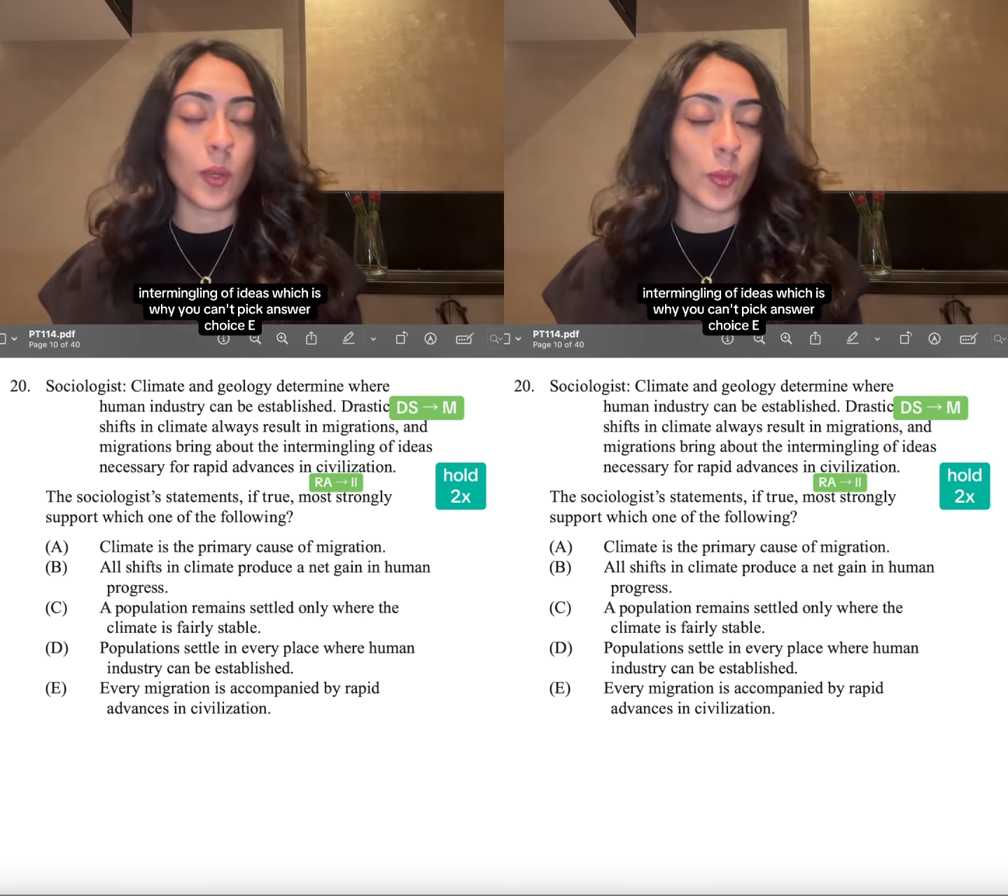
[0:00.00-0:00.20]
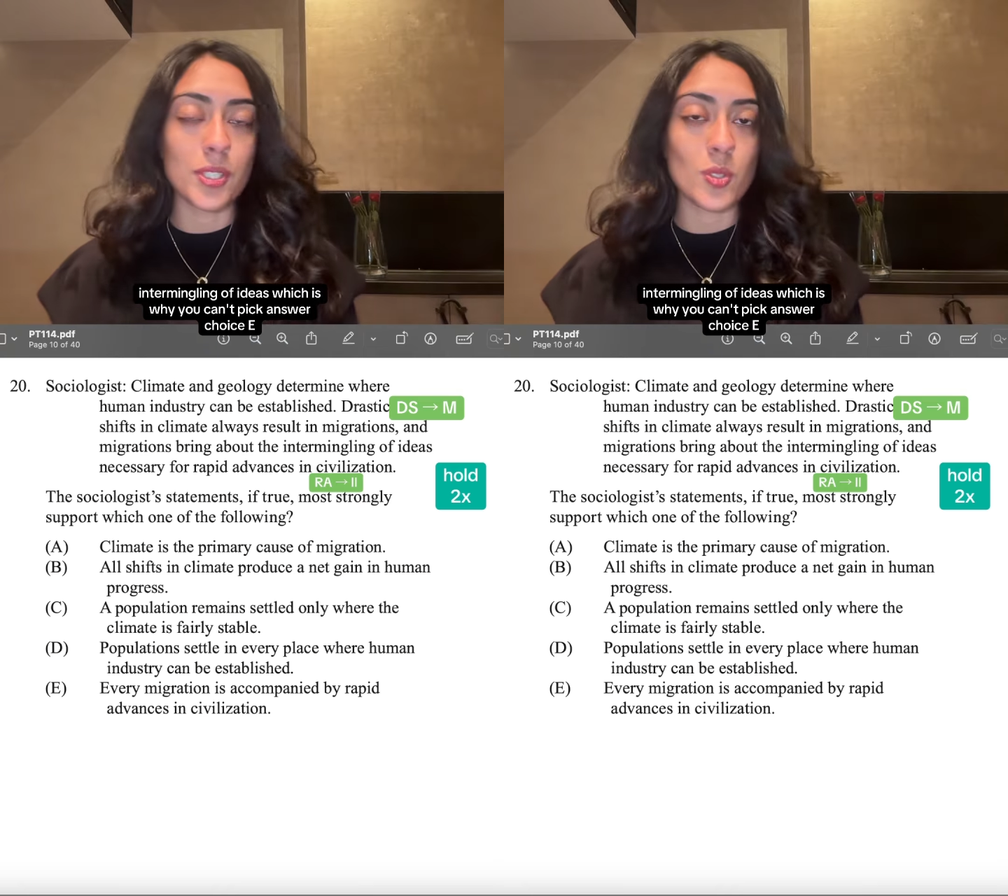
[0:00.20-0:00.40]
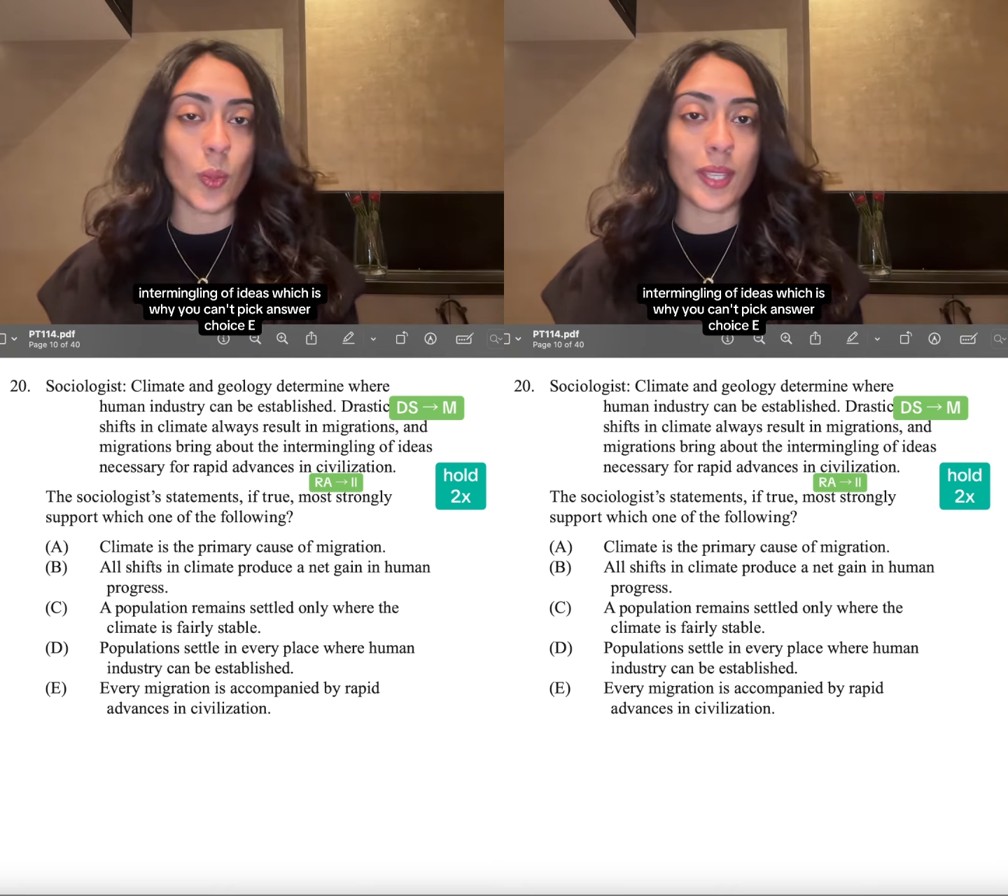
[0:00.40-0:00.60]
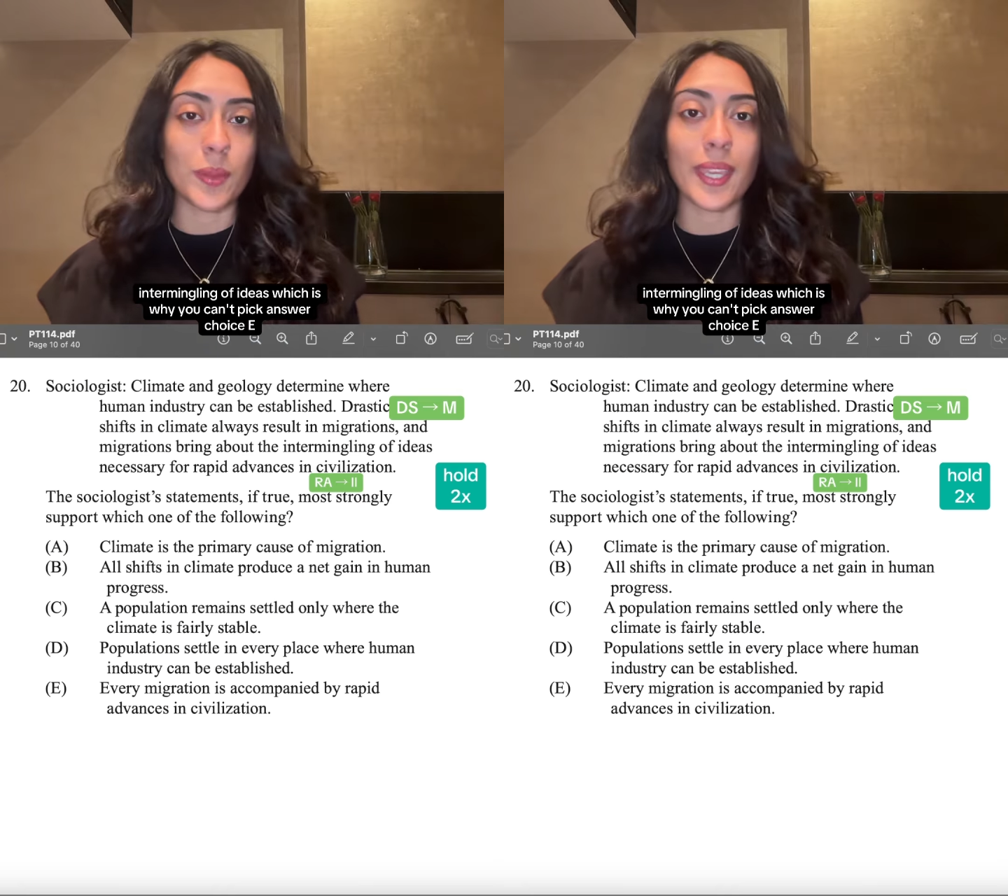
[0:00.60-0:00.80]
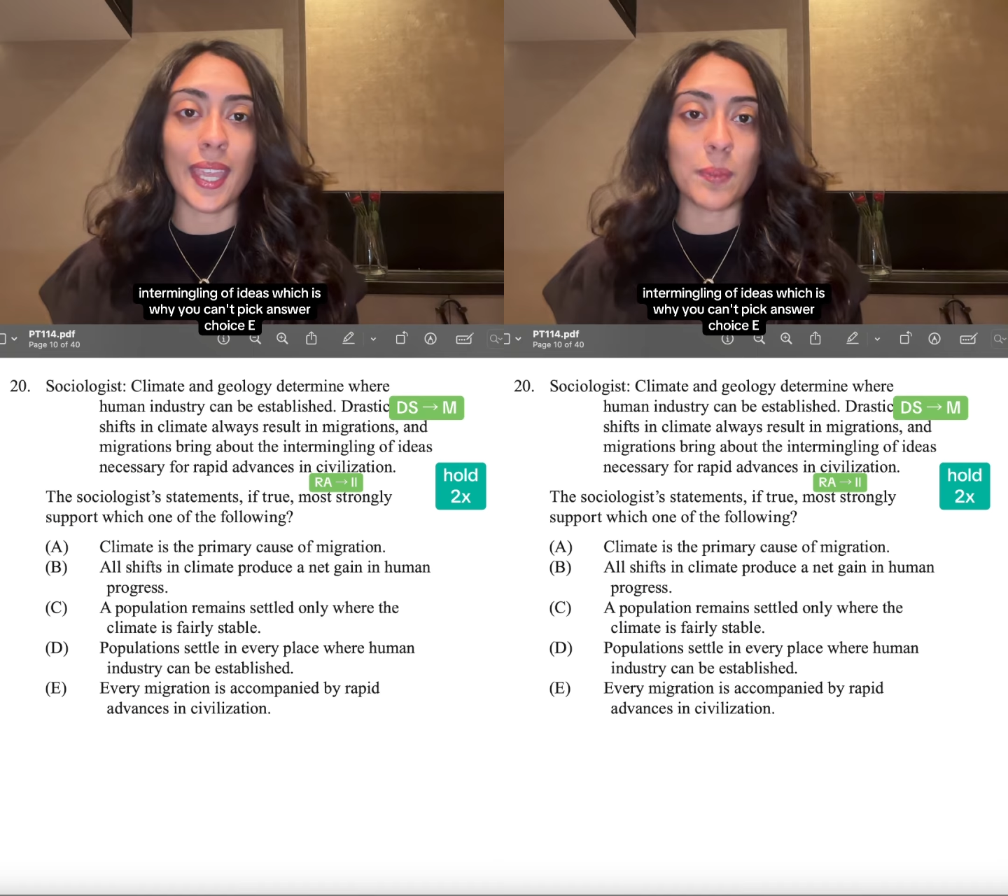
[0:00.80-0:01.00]
which is why you
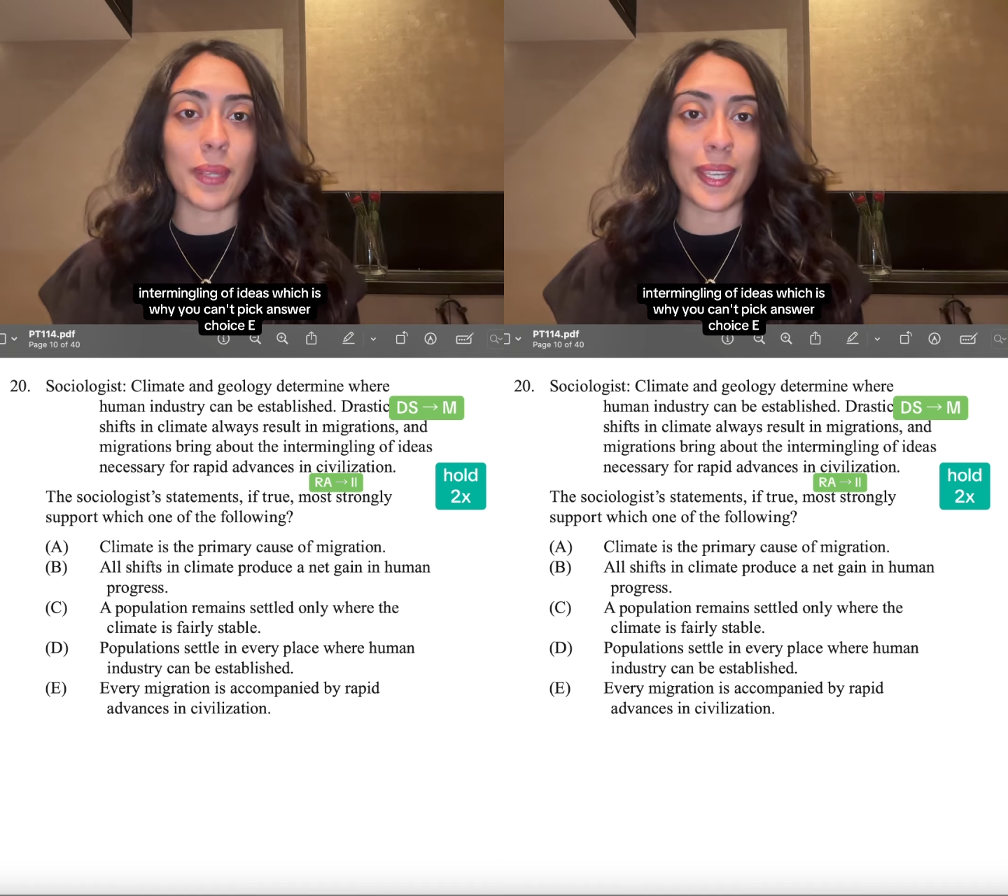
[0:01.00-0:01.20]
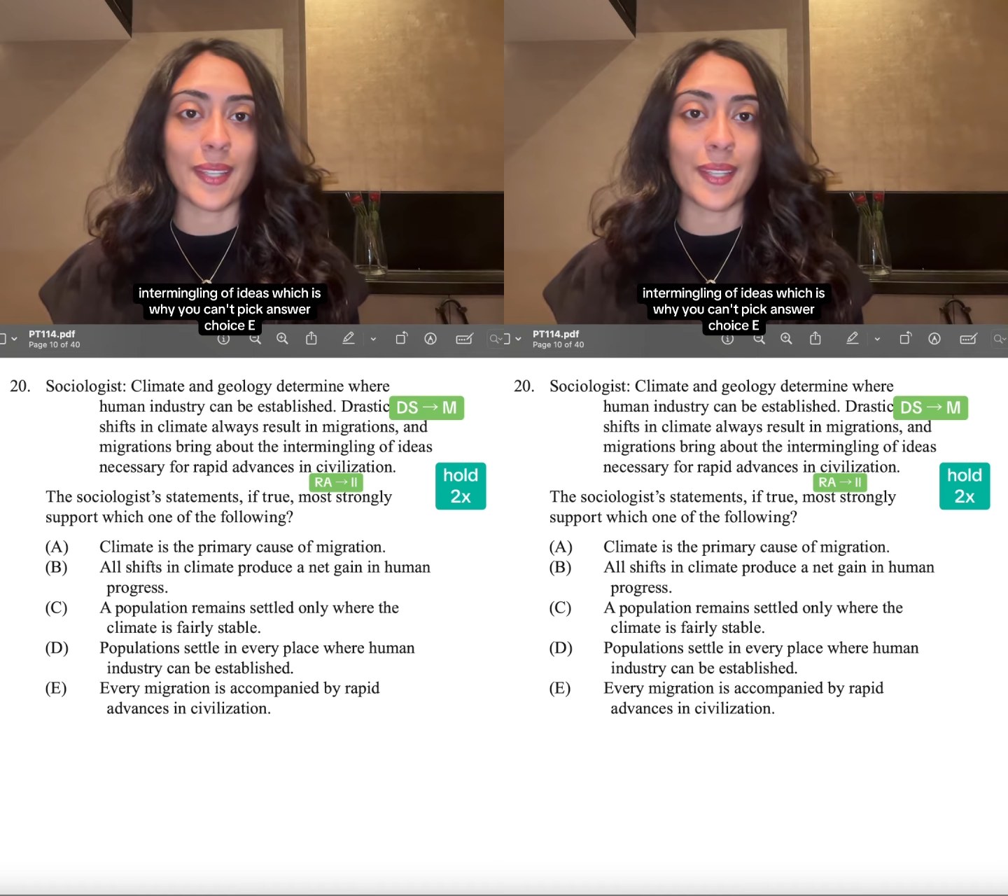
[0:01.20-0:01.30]
can't pick